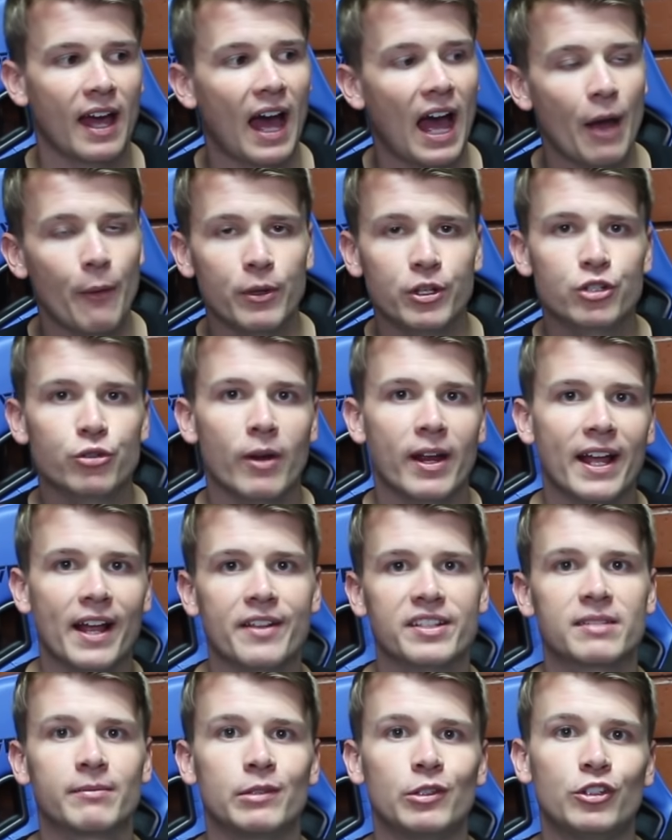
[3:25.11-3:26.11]
I would try
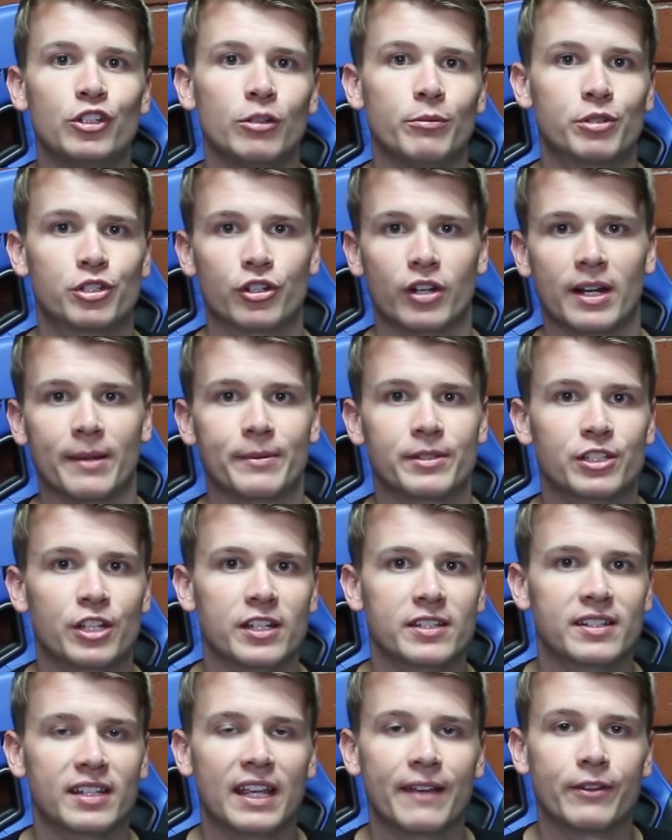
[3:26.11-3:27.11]
out some YouTube streams
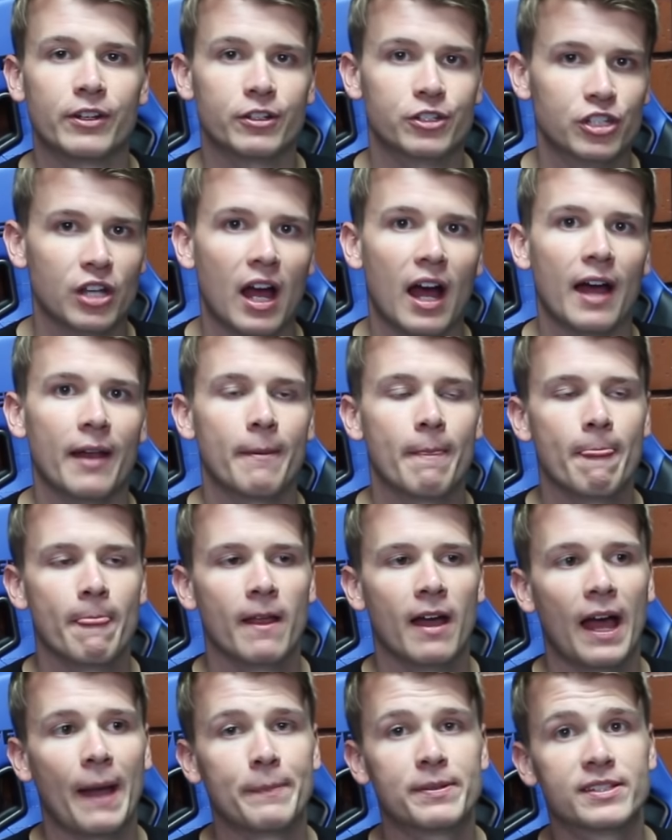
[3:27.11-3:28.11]
just to give it a shot.
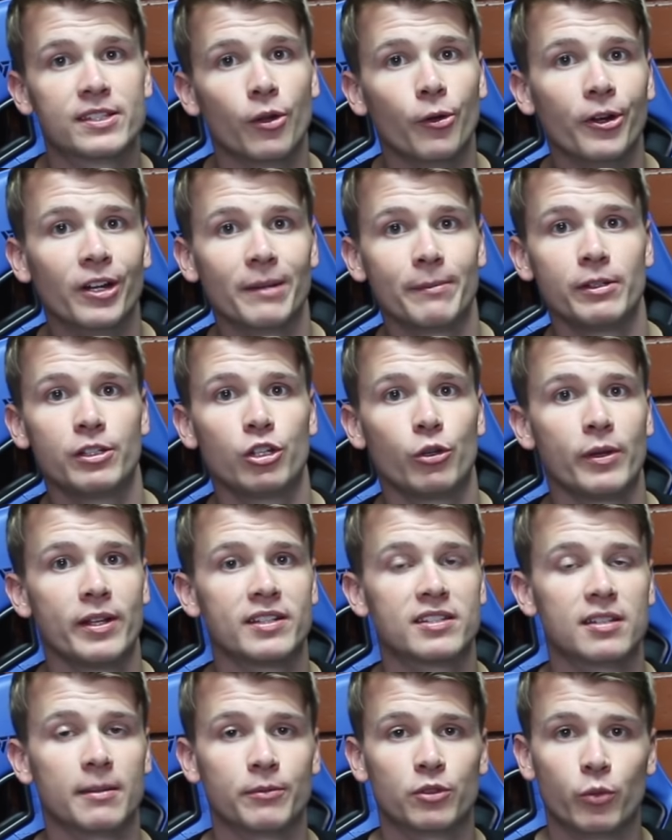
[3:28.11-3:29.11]
I'm still going to be doing
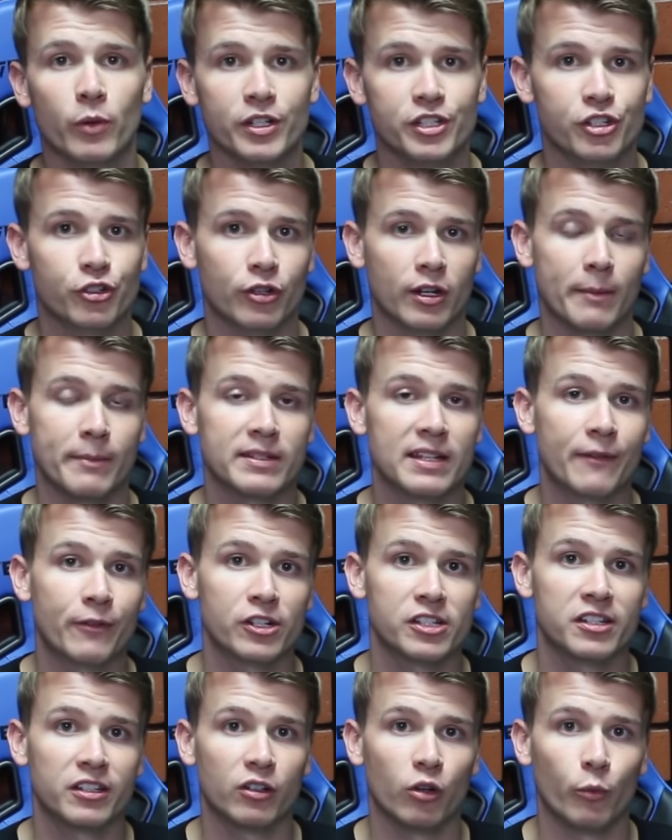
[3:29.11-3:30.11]
some Twitch streams
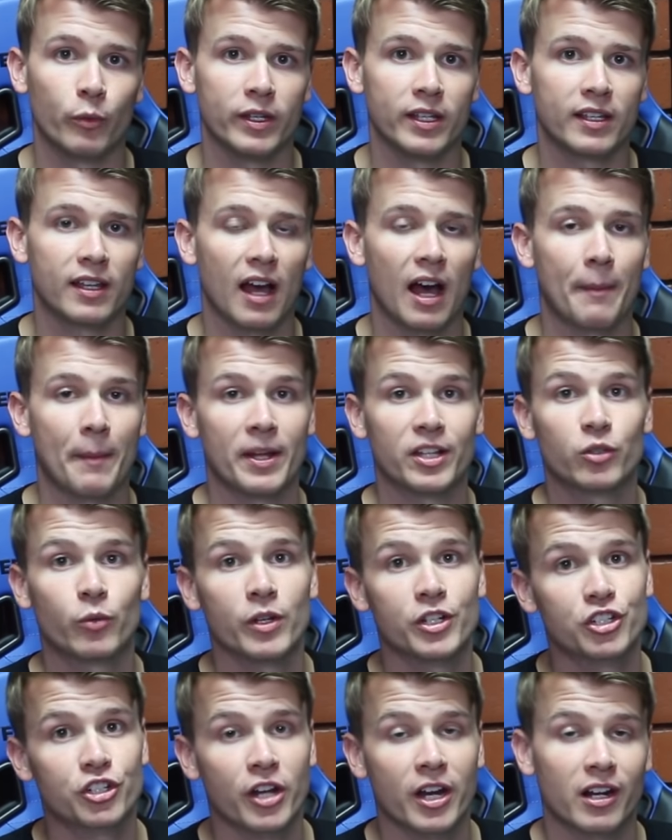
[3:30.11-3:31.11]
every single week on my
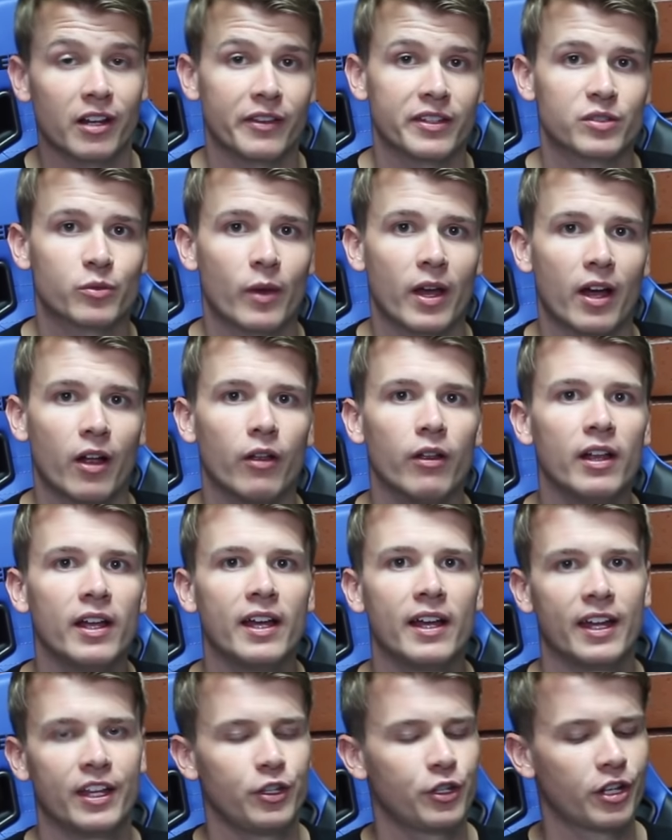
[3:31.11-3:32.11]
Twitch channel as well,
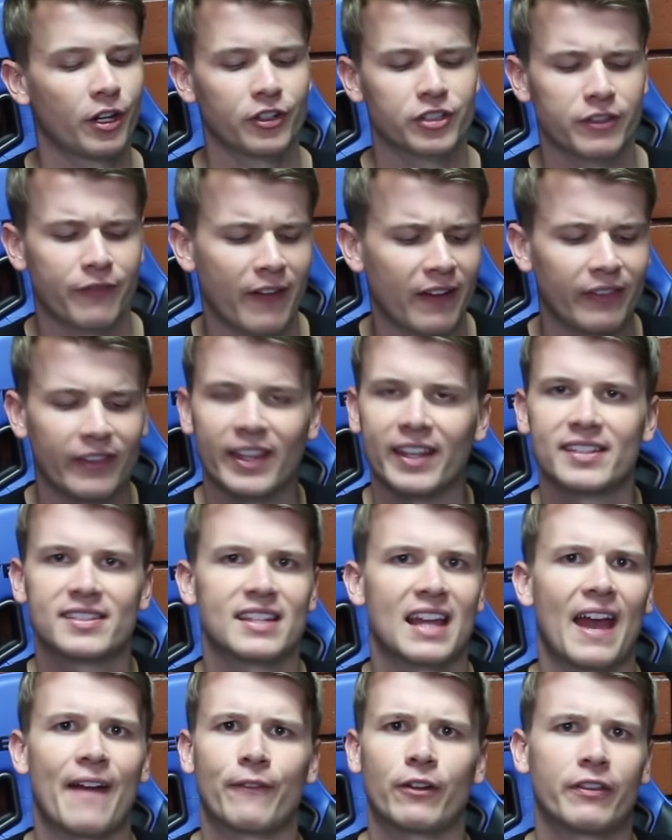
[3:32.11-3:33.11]
and you can also find links
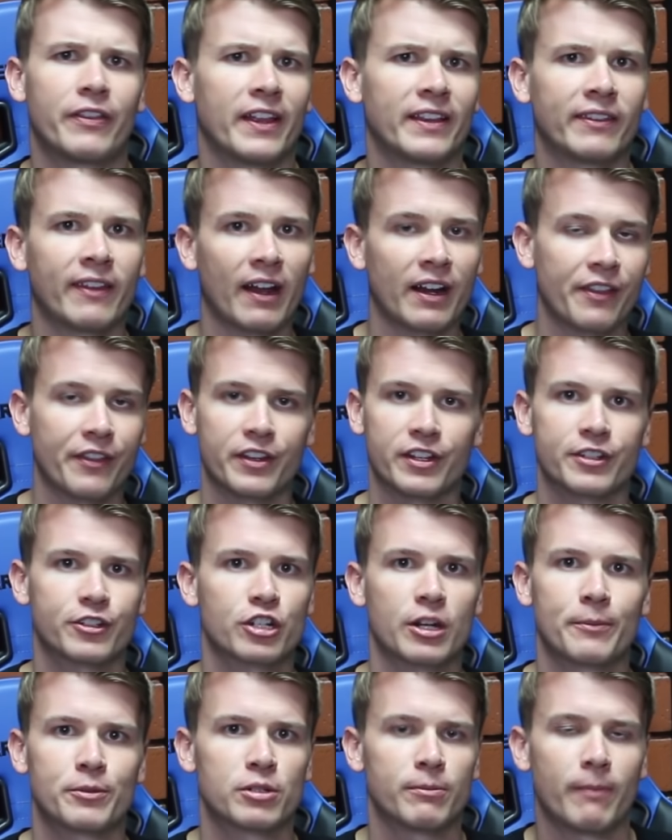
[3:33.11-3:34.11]
to everything down in the
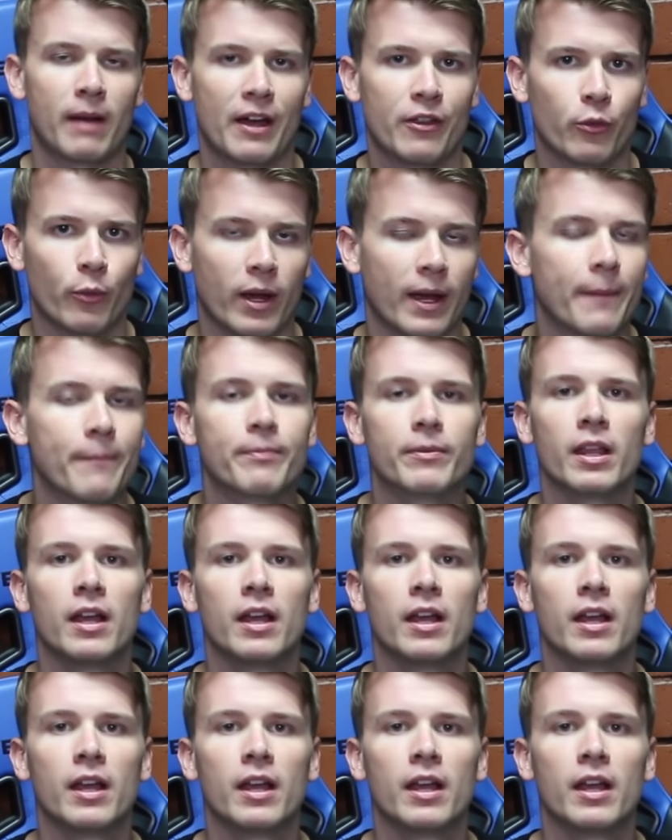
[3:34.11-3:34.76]
description by the way.